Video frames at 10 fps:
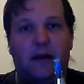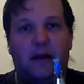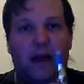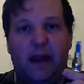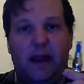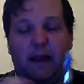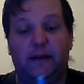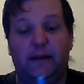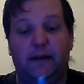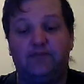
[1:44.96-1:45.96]

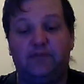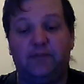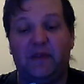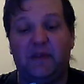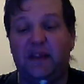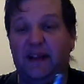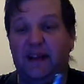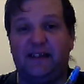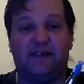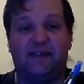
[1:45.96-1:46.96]
and
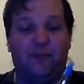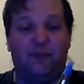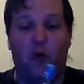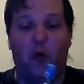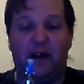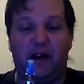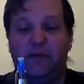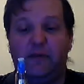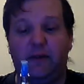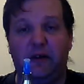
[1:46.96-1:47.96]
it's working
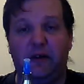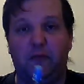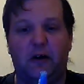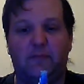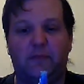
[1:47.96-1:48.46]
really well.